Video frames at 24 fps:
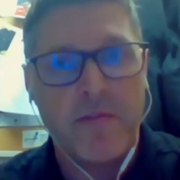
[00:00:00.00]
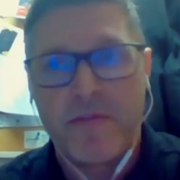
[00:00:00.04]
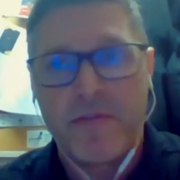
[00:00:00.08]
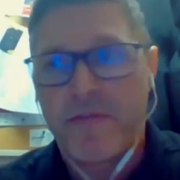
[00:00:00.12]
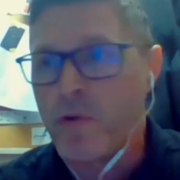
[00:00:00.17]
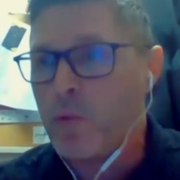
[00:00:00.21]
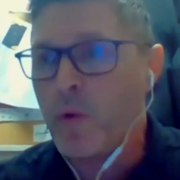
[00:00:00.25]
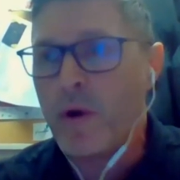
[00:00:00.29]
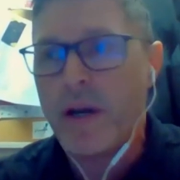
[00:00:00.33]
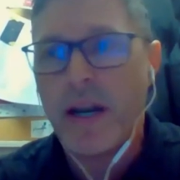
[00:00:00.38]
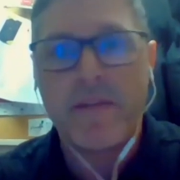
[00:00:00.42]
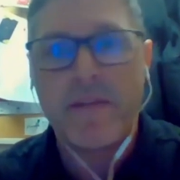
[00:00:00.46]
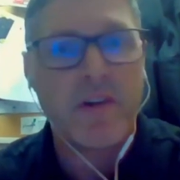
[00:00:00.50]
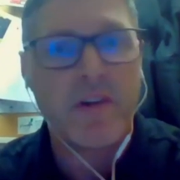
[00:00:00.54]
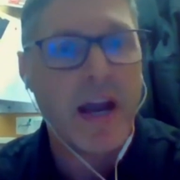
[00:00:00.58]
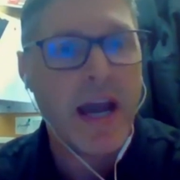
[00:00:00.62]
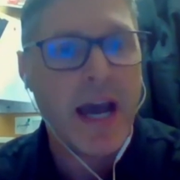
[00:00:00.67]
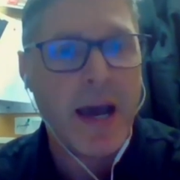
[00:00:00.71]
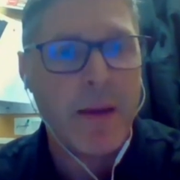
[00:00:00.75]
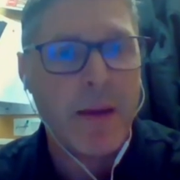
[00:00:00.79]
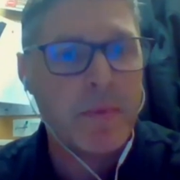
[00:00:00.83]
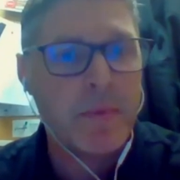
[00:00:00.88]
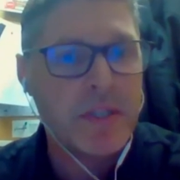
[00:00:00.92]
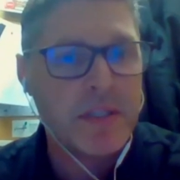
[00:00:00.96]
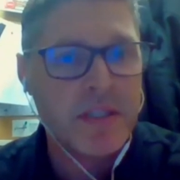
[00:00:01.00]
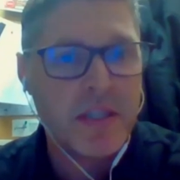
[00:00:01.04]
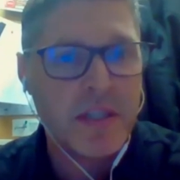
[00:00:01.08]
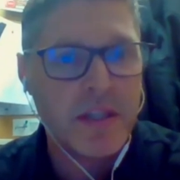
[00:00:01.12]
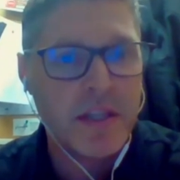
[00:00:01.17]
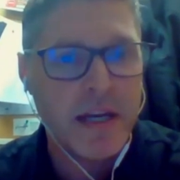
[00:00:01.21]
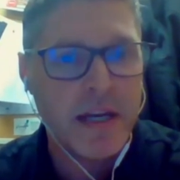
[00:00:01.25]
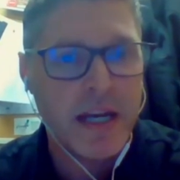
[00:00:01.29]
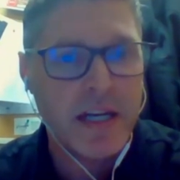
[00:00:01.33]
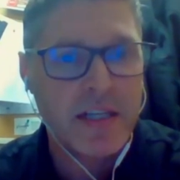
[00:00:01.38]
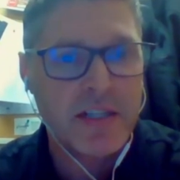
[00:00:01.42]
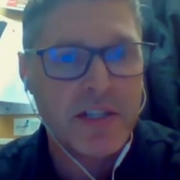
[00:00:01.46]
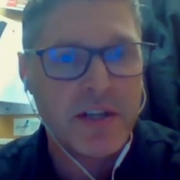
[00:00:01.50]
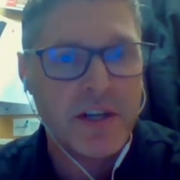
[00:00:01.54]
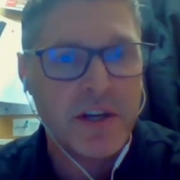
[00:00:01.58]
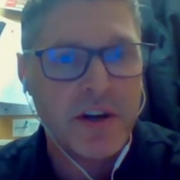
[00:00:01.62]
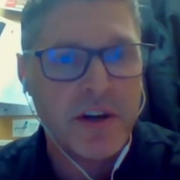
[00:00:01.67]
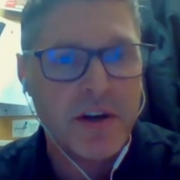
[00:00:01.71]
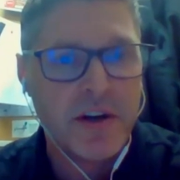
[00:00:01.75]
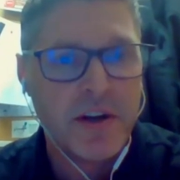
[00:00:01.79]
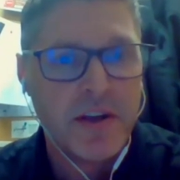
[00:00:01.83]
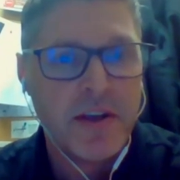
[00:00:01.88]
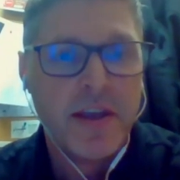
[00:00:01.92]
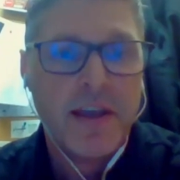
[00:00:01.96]
whatever happens in the next
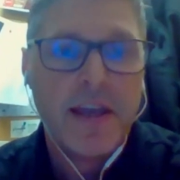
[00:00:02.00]
year